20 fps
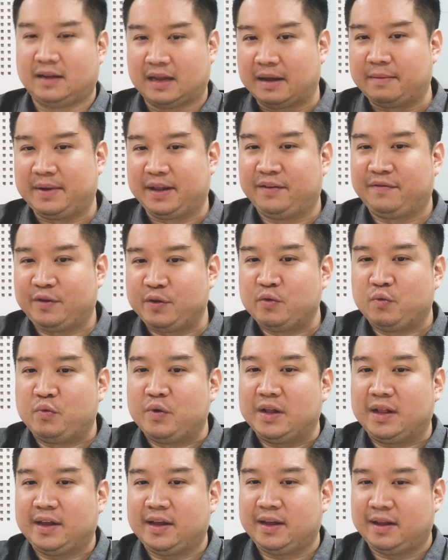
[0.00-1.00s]
I mean, if you're
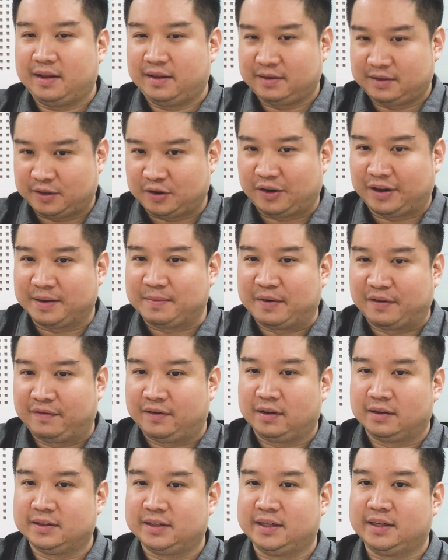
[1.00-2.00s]
really talking about
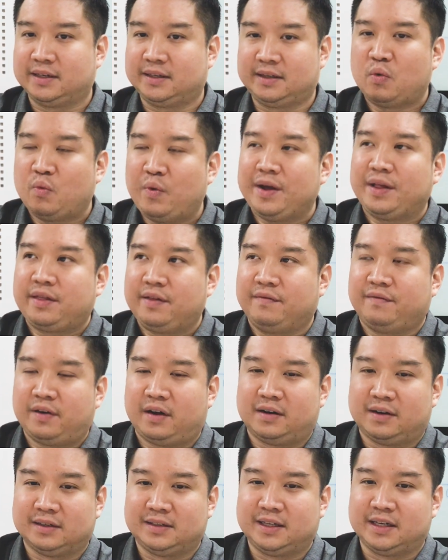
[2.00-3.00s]
volunteers, with
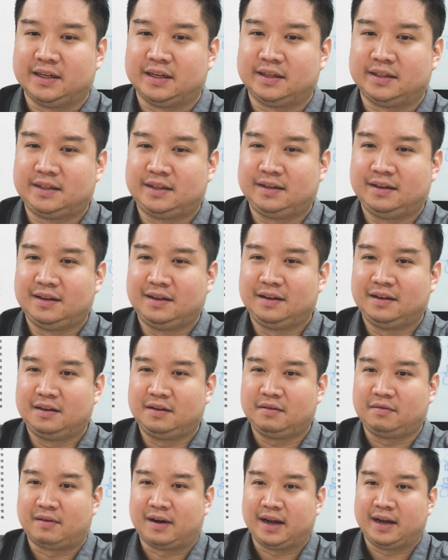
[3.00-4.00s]
volunteers,
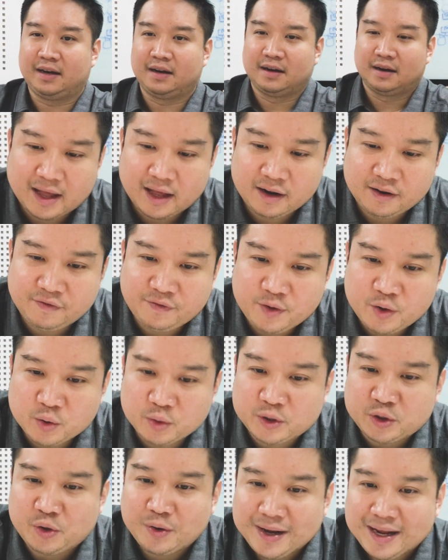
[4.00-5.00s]
right? And if you
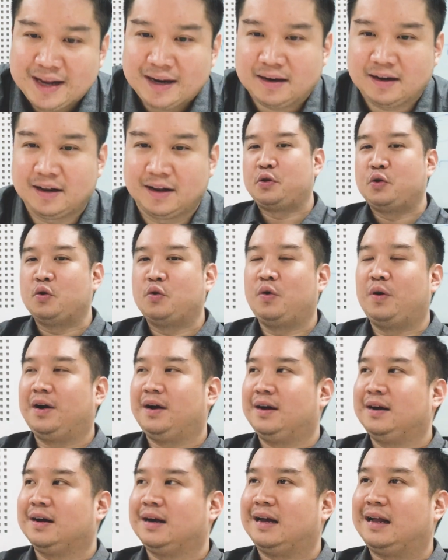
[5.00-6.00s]
treat
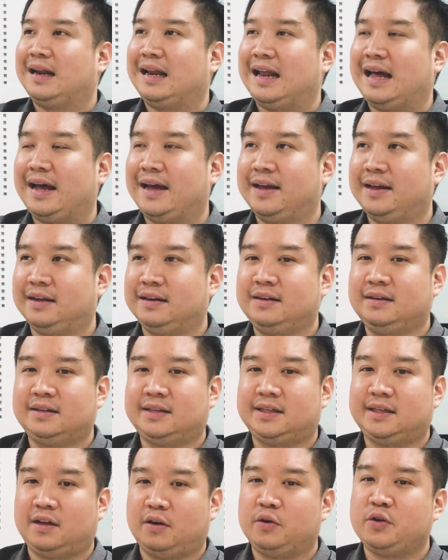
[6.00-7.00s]
your
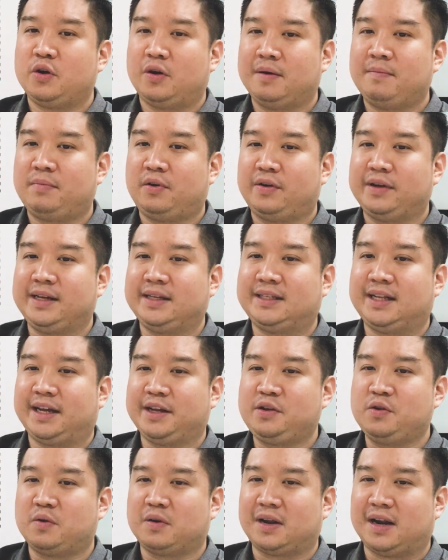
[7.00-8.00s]
clients or your employees
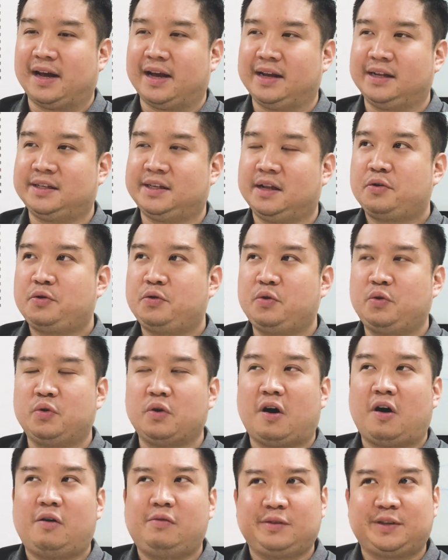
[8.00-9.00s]
like your clients, you
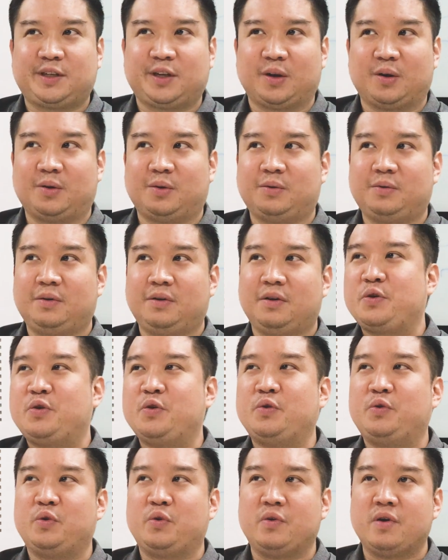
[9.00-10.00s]

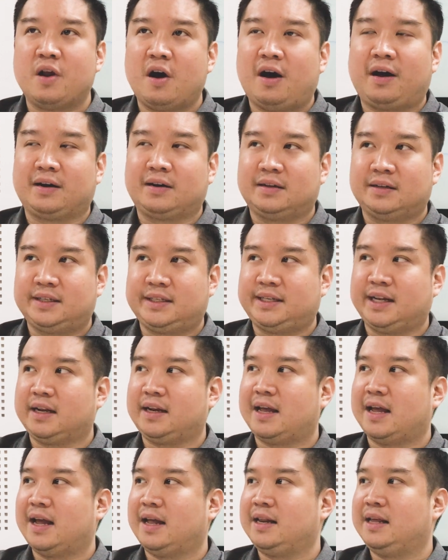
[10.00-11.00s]
do not
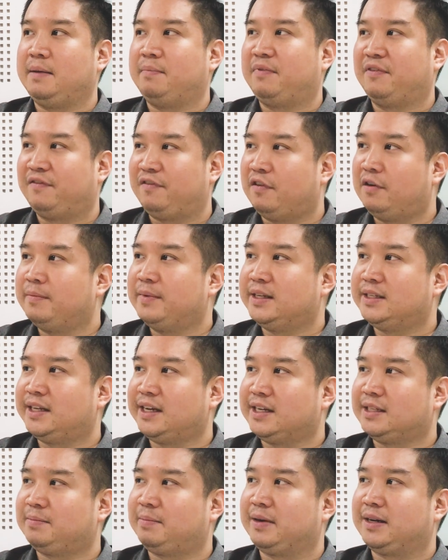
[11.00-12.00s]
set any performance
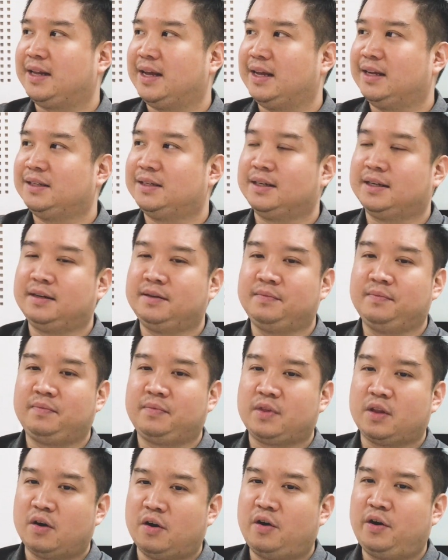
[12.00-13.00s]
expectation
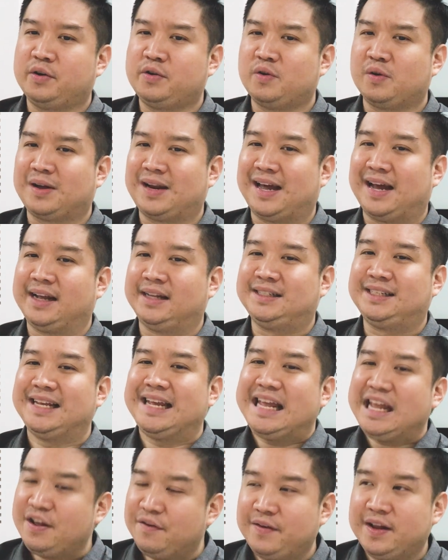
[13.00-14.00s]
on your clients.
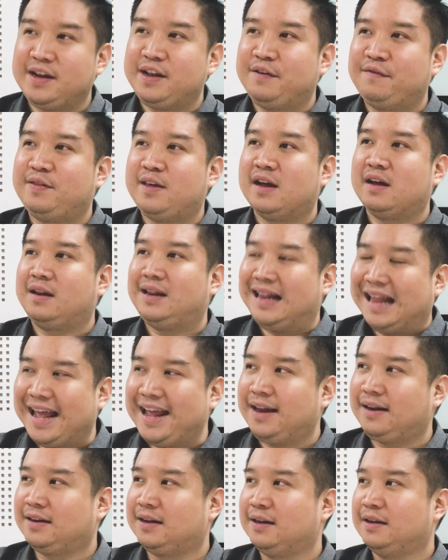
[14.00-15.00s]
Even if they are
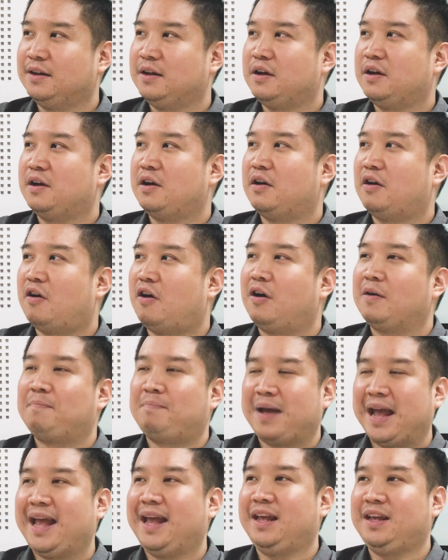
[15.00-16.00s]
late on
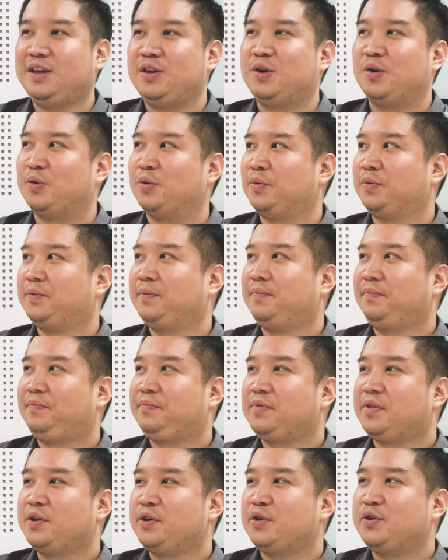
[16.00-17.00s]
paying you,
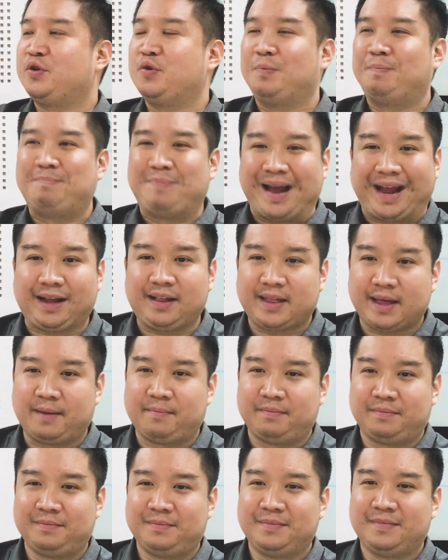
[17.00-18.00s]
you beg
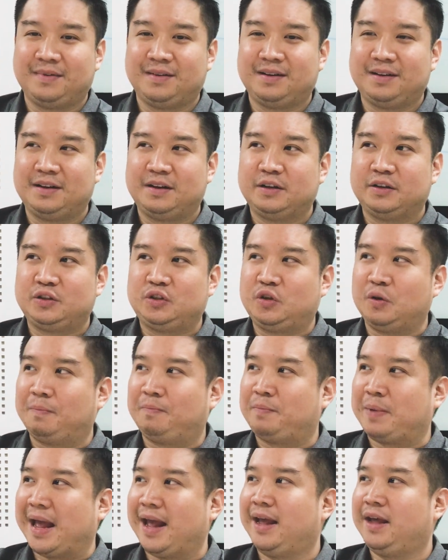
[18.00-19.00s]
them to
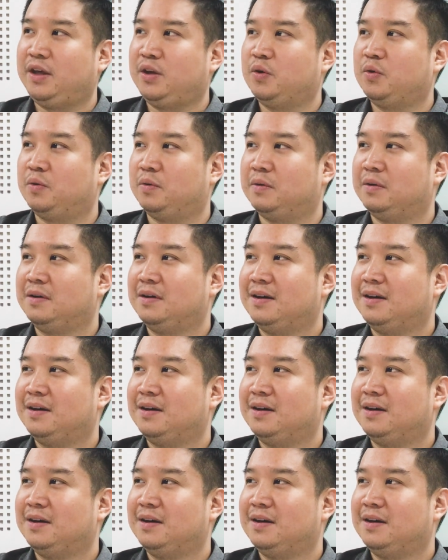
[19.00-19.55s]
pay you